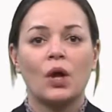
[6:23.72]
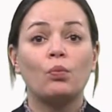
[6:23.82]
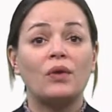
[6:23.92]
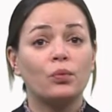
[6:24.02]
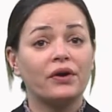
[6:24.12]

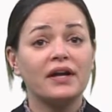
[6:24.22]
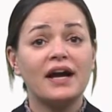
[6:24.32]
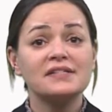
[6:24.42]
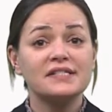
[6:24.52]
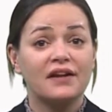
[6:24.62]
When working
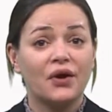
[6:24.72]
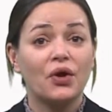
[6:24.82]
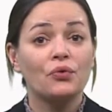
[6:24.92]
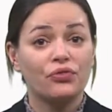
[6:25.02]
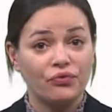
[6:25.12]
on
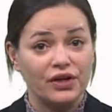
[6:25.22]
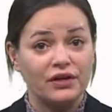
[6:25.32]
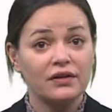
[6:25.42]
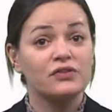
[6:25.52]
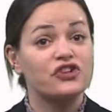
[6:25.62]
Scenario
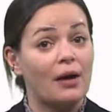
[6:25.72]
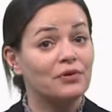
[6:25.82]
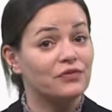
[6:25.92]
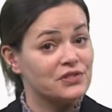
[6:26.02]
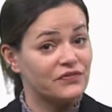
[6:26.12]
3, Job
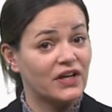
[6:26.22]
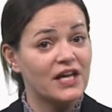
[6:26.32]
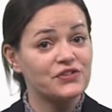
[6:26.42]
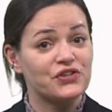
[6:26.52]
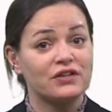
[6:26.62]

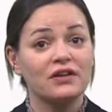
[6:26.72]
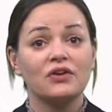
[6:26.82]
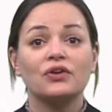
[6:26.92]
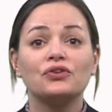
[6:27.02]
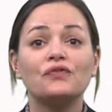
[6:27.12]
Diversification,
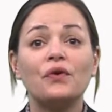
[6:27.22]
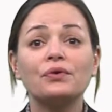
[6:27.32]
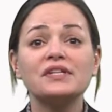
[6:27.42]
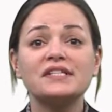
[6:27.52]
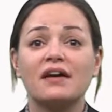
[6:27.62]
you
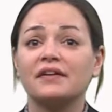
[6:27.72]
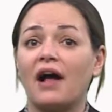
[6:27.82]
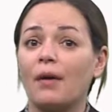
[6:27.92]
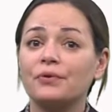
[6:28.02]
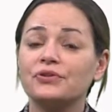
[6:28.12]
focused on an
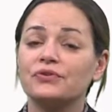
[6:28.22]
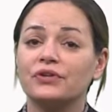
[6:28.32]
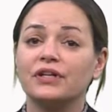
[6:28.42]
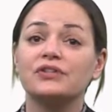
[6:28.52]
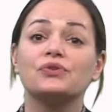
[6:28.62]

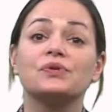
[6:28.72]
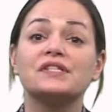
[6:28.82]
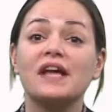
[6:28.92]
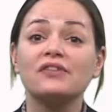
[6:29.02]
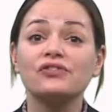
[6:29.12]
opportunity to
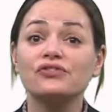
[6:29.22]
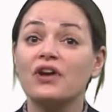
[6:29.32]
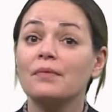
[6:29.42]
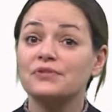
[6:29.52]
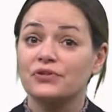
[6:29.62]
extend your
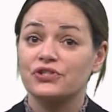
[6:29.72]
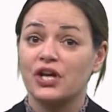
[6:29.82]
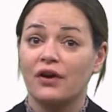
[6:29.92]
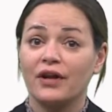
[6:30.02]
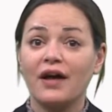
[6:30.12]
job search
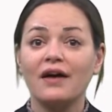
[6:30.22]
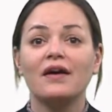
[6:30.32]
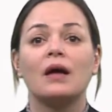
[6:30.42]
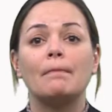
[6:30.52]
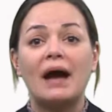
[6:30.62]
area
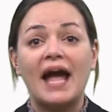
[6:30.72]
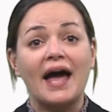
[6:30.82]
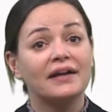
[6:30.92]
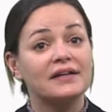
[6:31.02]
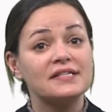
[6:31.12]
by
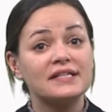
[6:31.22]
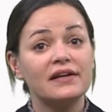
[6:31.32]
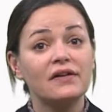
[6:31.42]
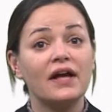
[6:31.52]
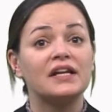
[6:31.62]
adding a
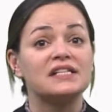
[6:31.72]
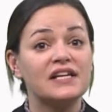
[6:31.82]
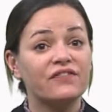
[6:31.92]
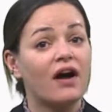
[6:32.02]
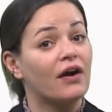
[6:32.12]
skill in a
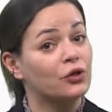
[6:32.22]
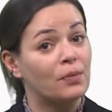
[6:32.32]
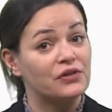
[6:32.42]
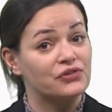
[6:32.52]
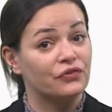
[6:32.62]
different
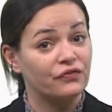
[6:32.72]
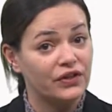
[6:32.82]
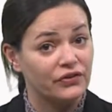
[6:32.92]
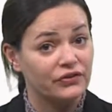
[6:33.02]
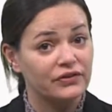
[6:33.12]
occupational
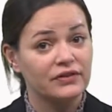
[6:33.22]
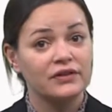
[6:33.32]
field.